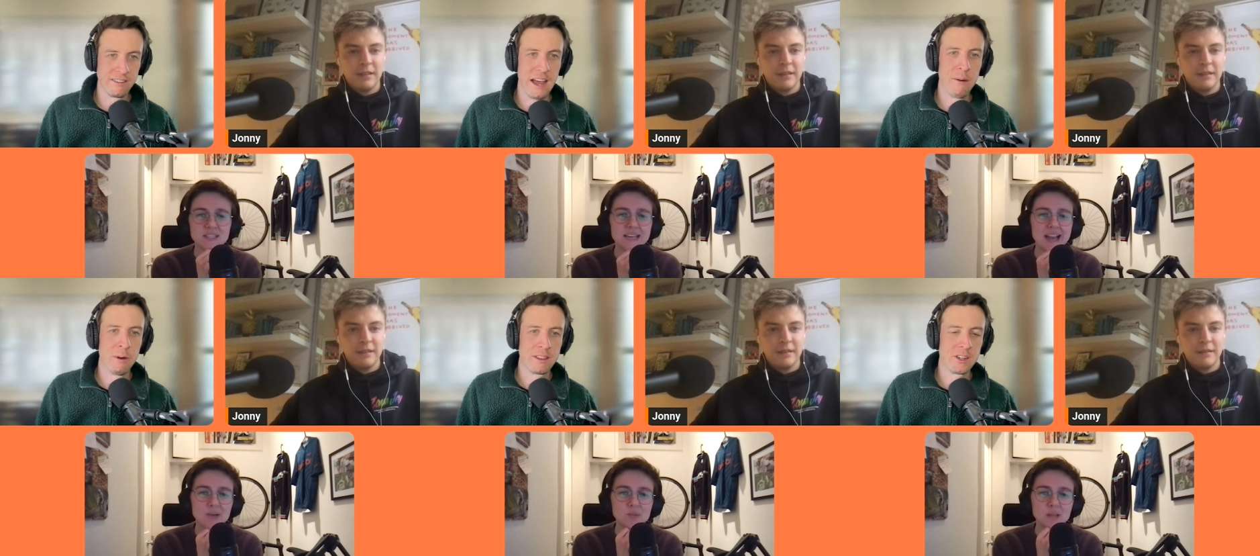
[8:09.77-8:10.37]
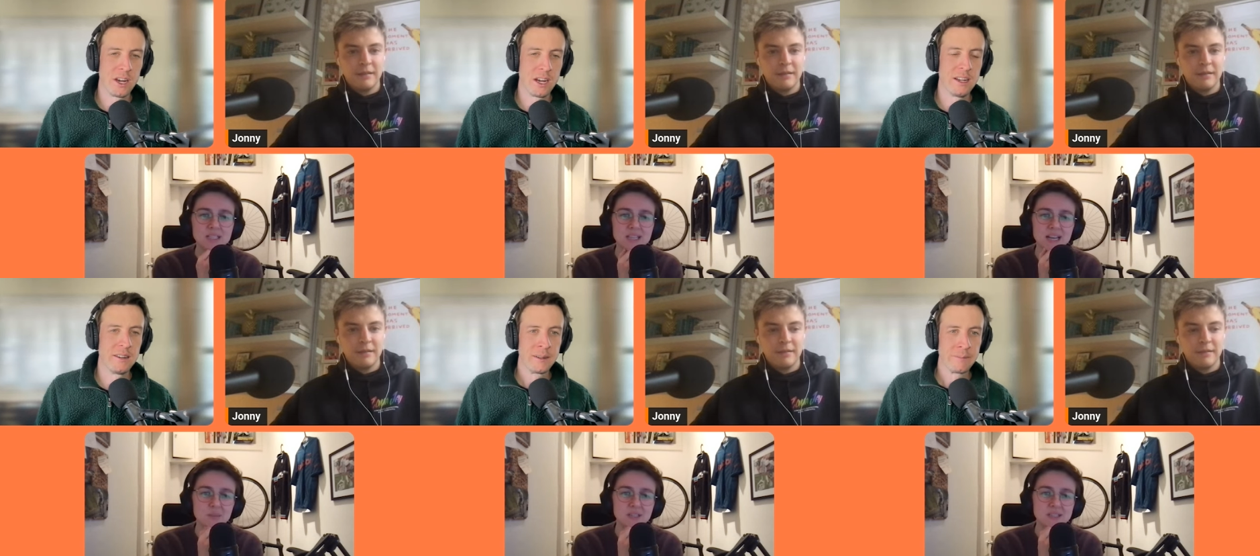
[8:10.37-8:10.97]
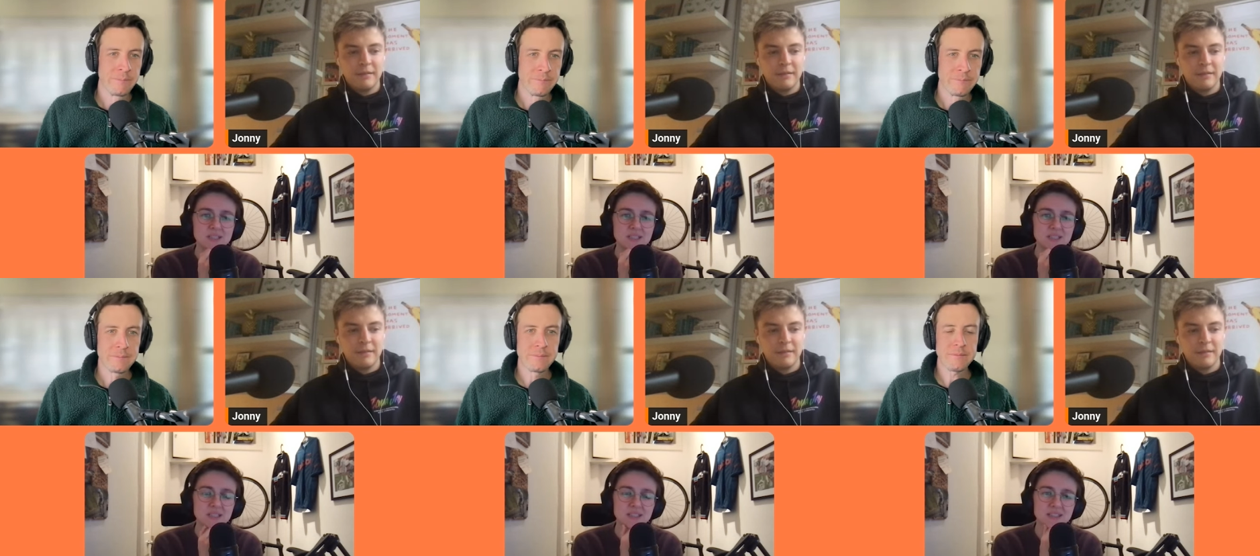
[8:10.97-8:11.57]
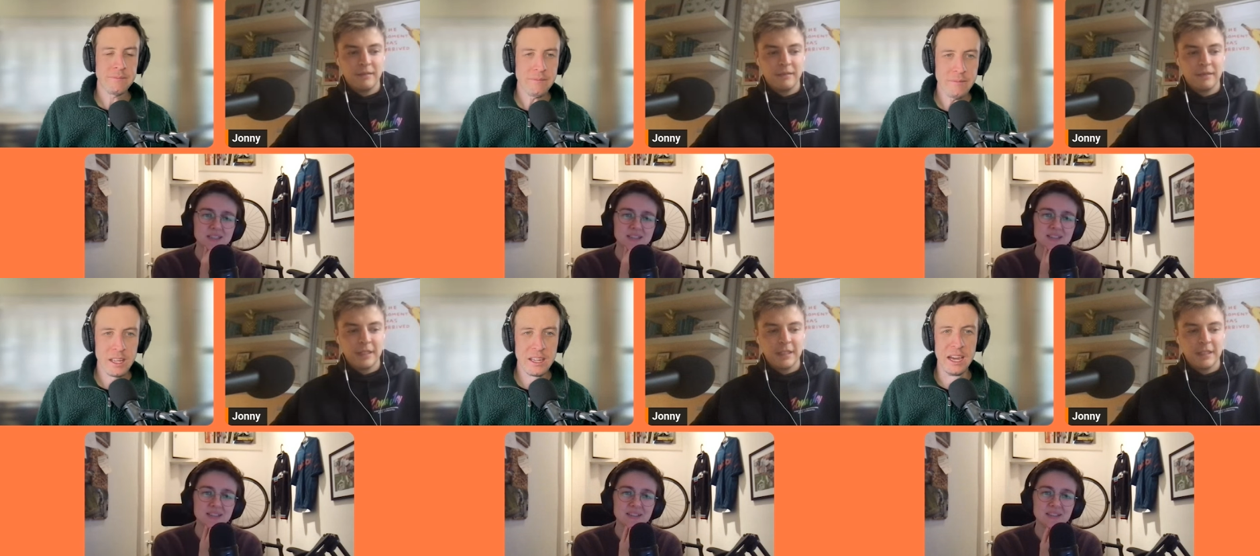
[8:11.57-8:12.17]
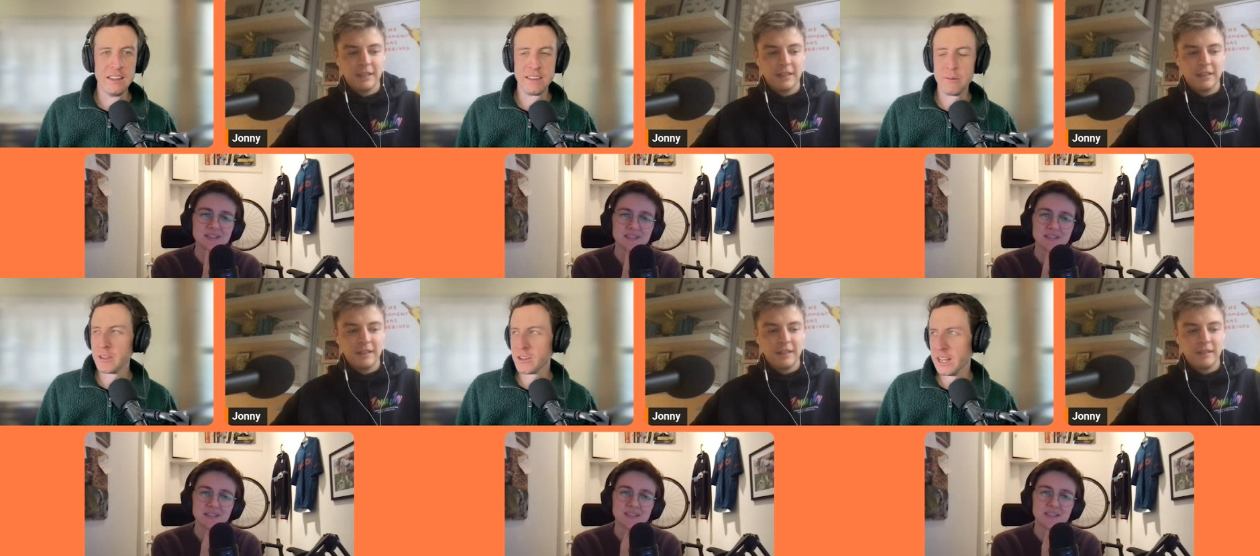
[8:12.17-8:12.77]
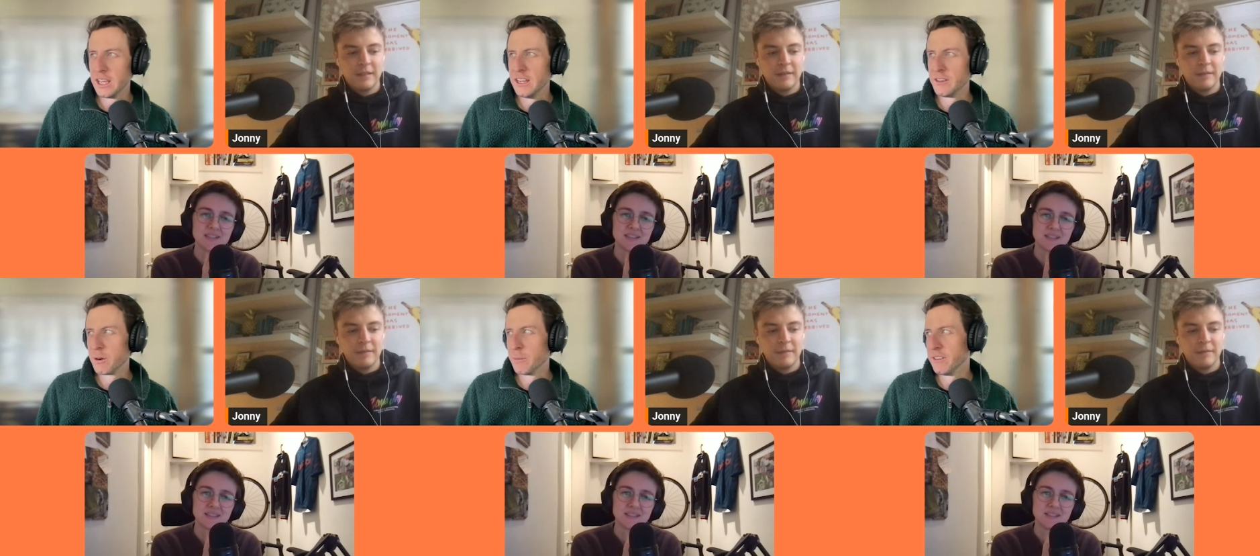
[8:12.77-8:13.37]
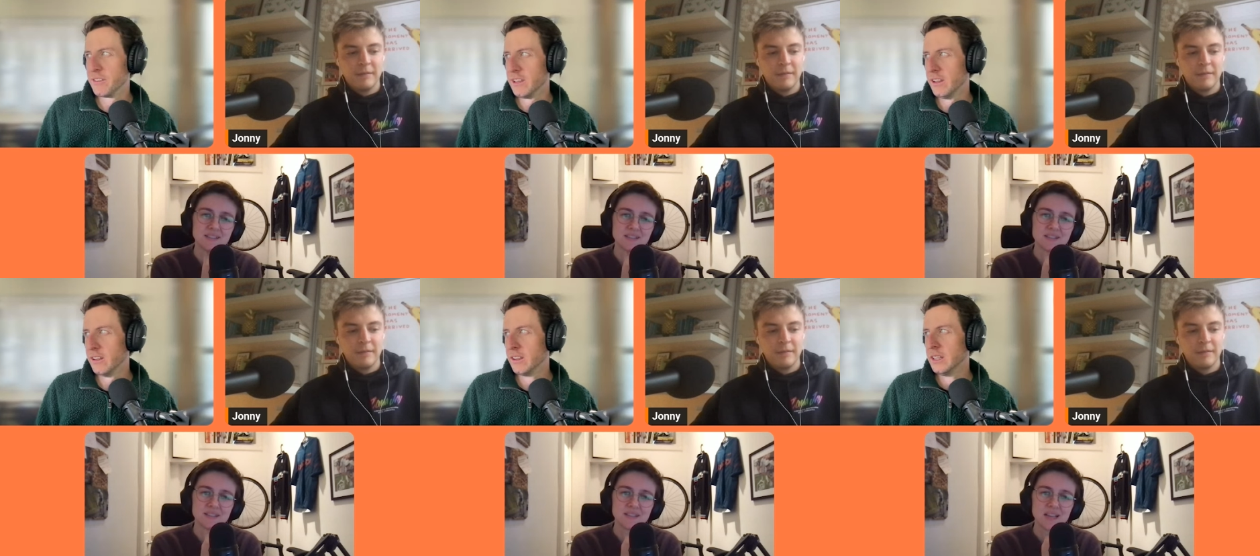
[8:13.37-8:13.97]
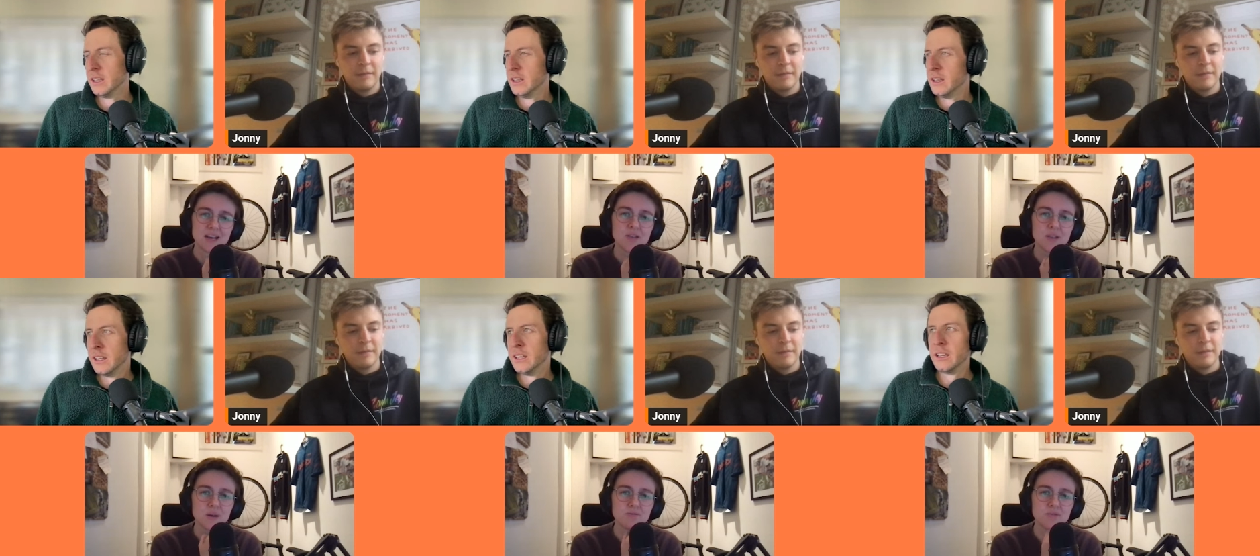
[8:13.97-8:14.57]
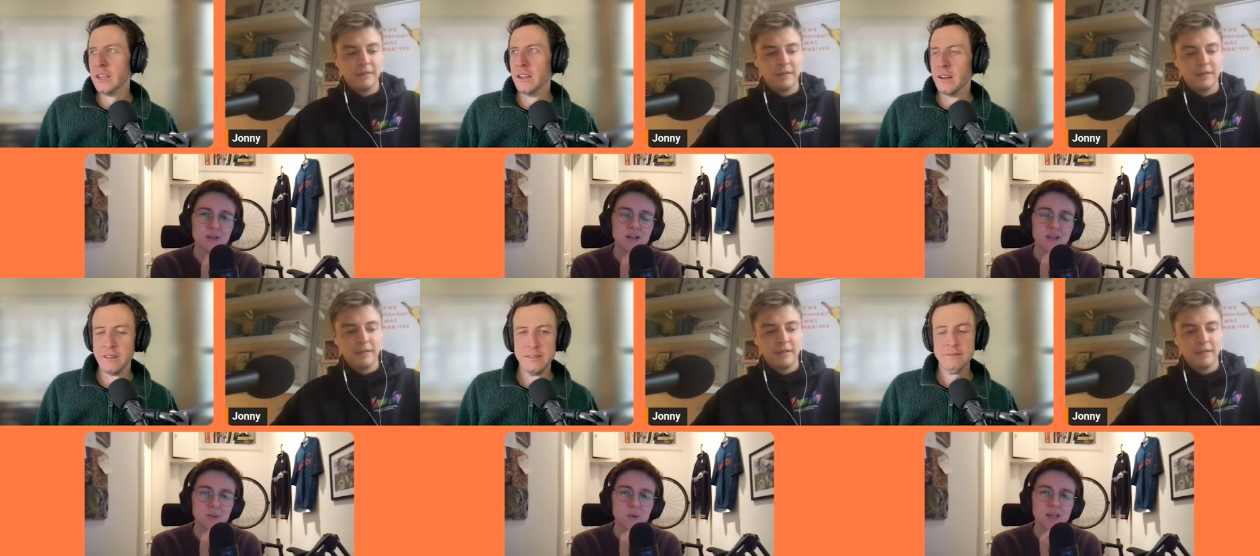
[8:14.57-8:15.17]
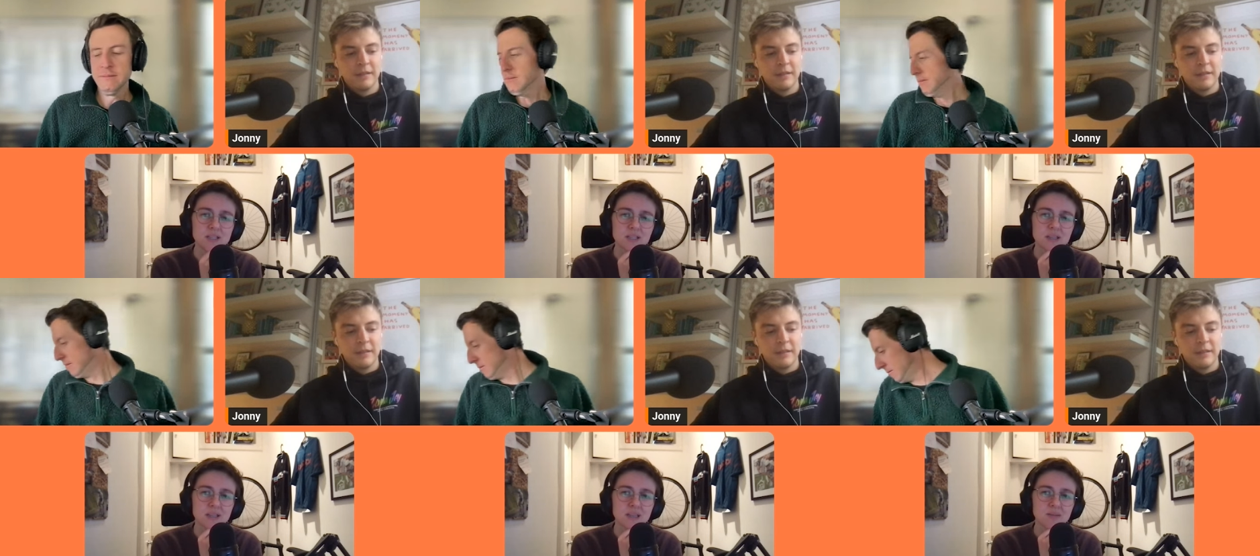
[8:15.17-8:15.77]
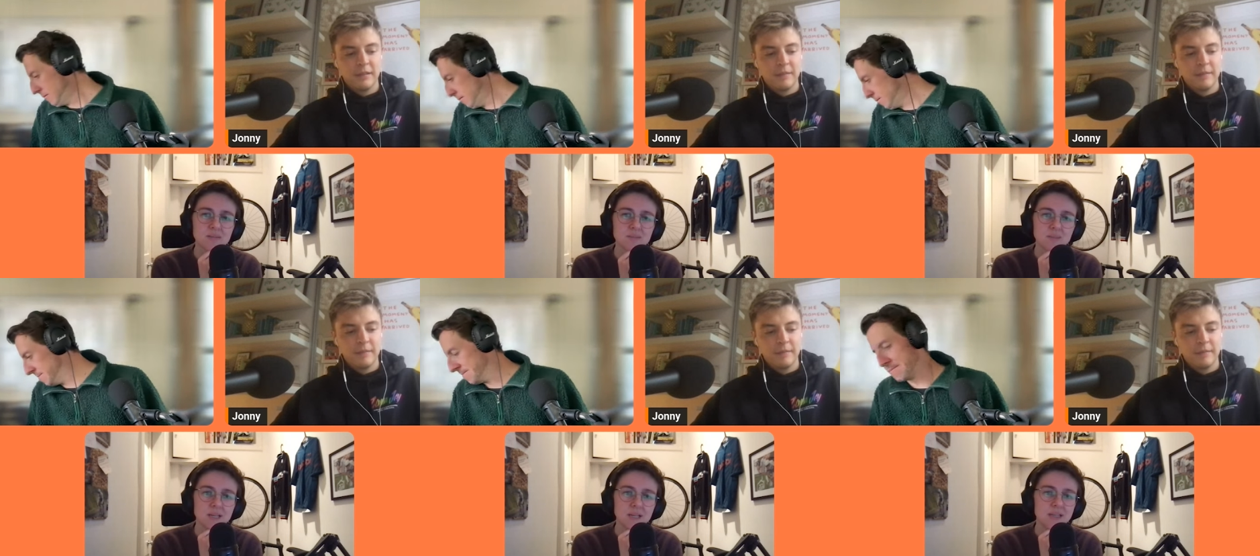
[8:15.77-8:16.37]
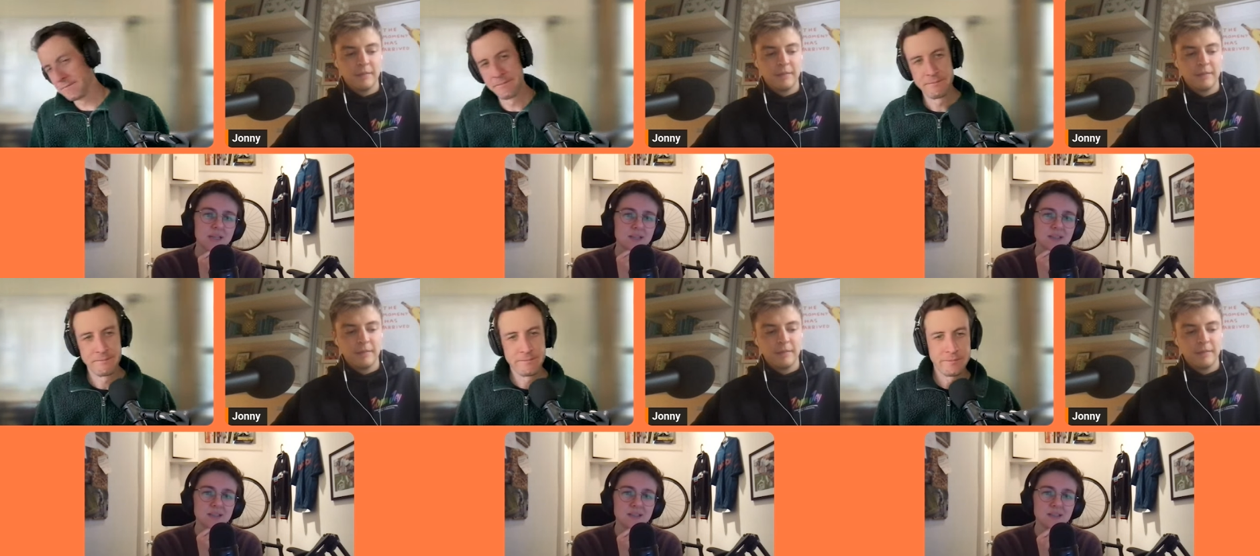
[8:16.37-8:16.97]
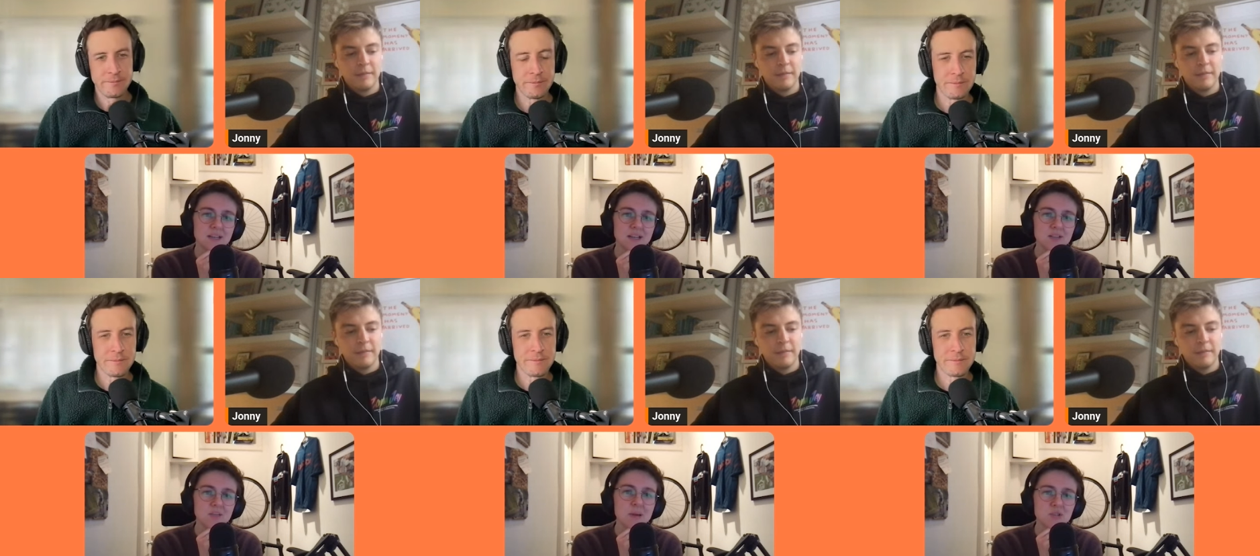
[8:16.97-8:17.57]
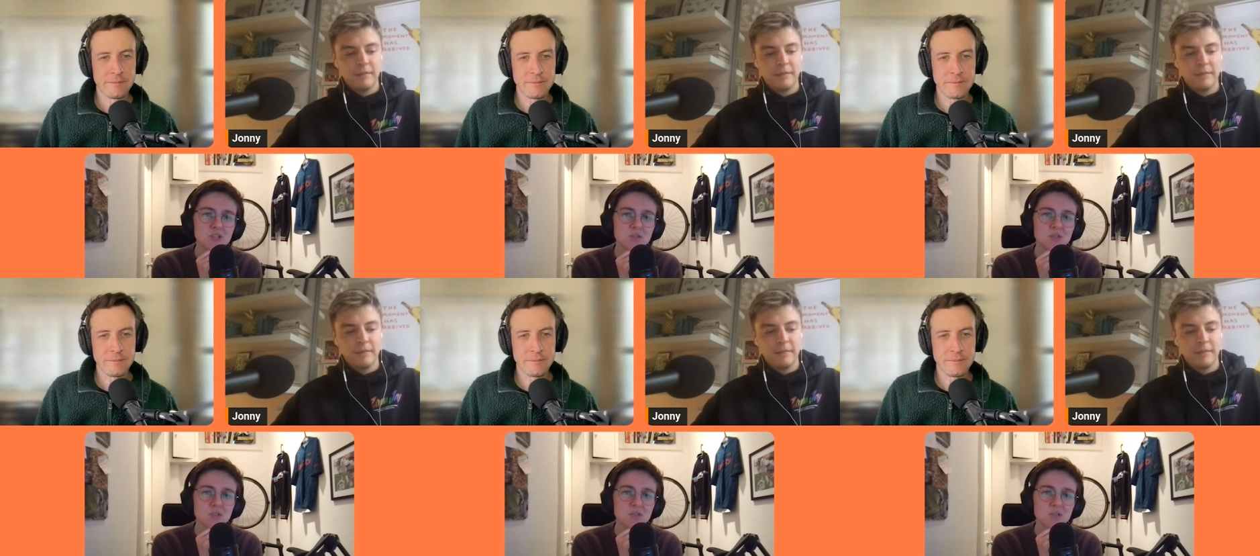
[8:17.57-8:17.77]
Speaker 1: an accountability element, to, isn't there?
Speaker 2: Yeah, is that what they're trying to head toward? But still,
Speaker 1: another another way to get money, and another membership